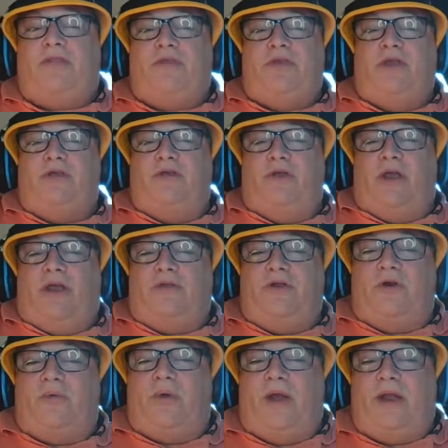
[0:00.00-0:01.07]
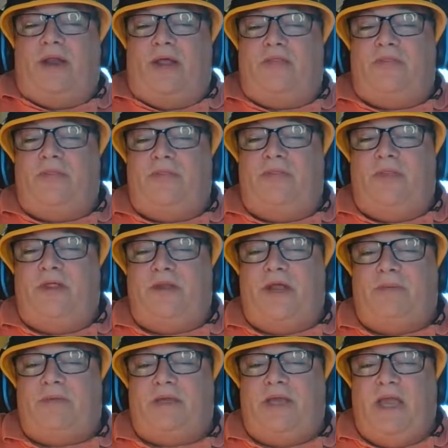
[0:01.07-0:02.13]
You're right. The
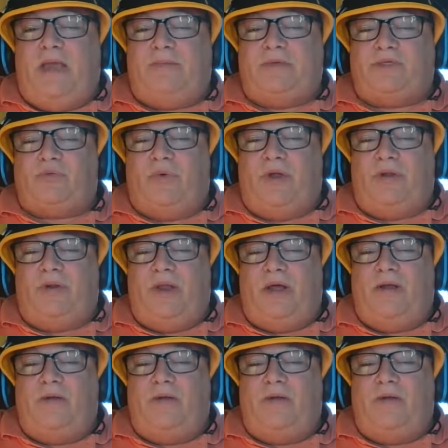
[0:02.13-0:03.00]
Nebby game is when